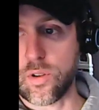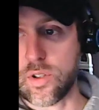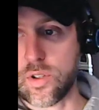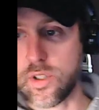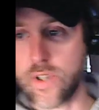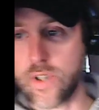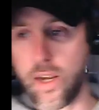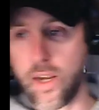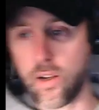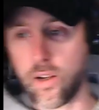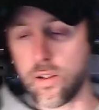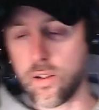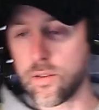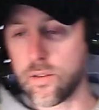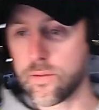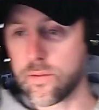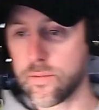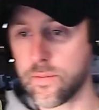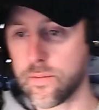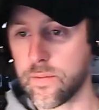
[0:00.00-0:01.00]
settle.
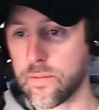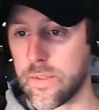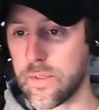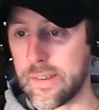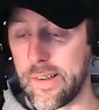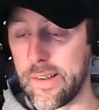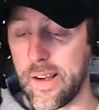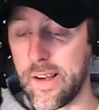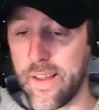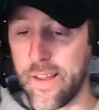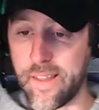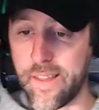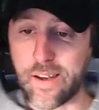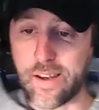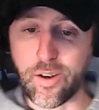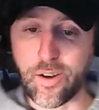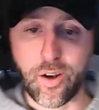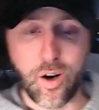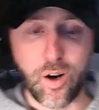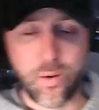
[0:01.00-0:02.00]
And then
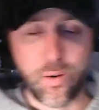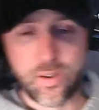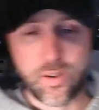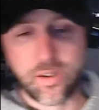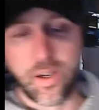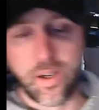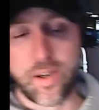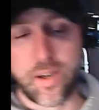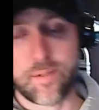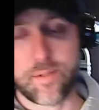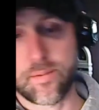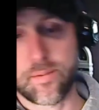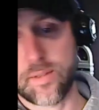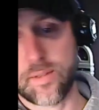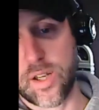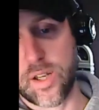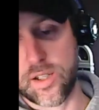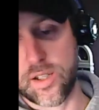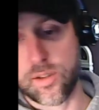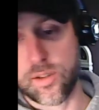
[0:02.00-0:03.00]
you can always get
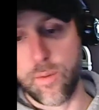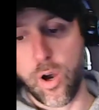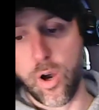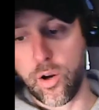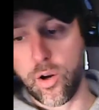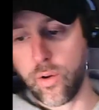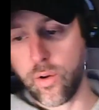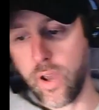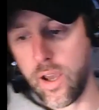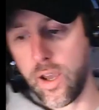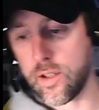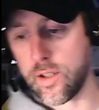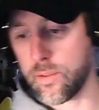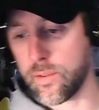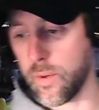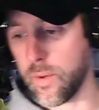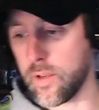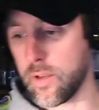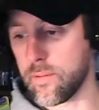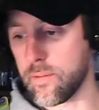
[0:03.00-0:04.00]
like some autocats,
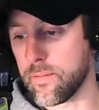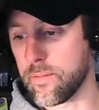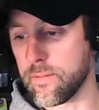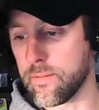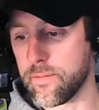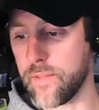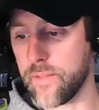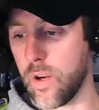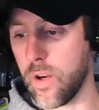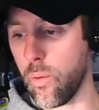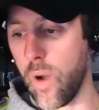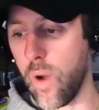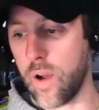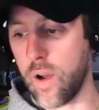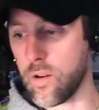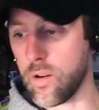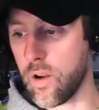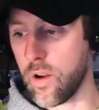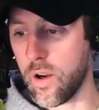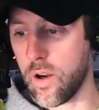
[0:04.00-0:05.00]
but they're
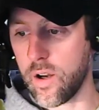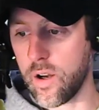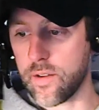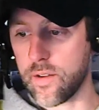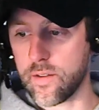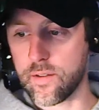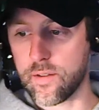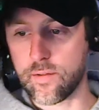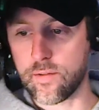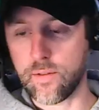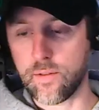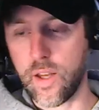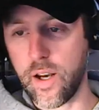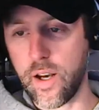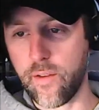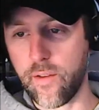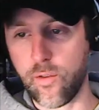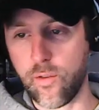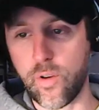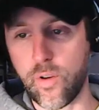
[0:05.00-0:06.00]
wild caught and they
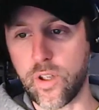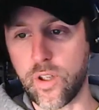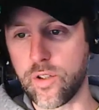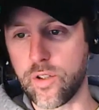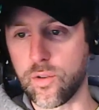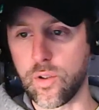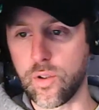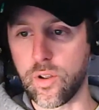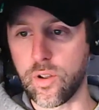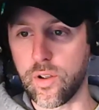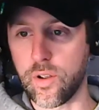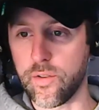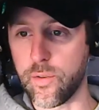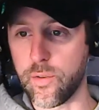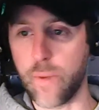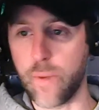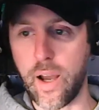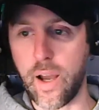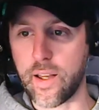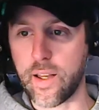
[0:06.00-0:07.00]
never really do good. If you
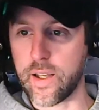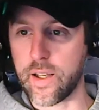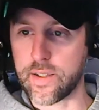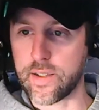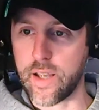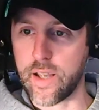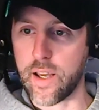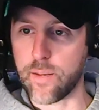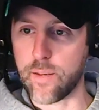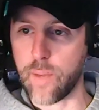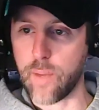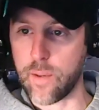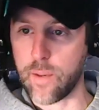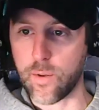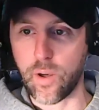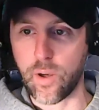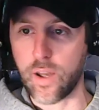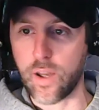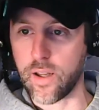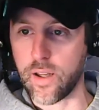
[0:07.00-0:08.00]
buy like 10, maybe
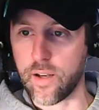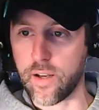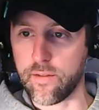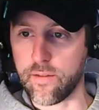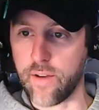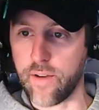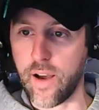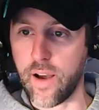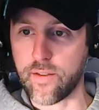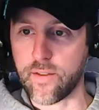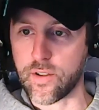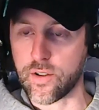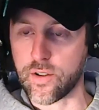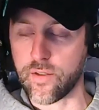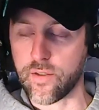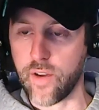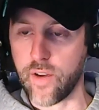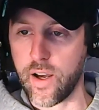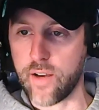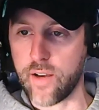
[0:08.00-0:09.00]
you get like 5 to
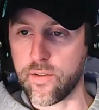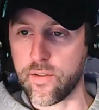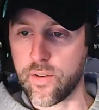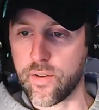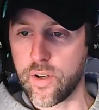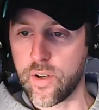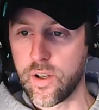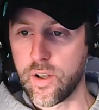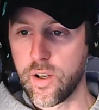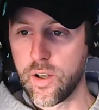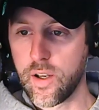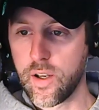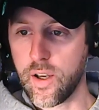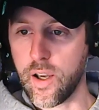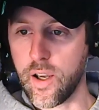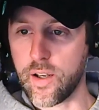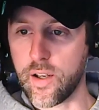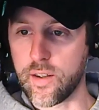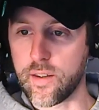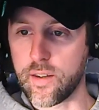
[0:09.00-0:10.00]
survive.
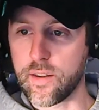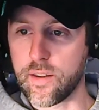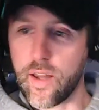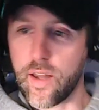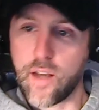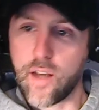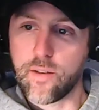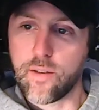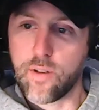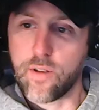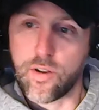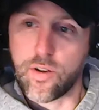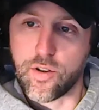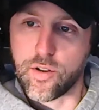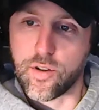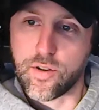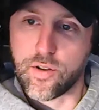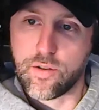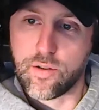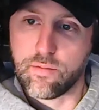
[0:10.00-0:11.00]
And then you're
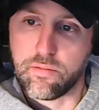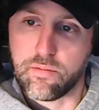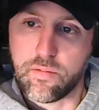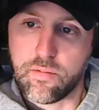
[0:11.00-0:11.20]
just,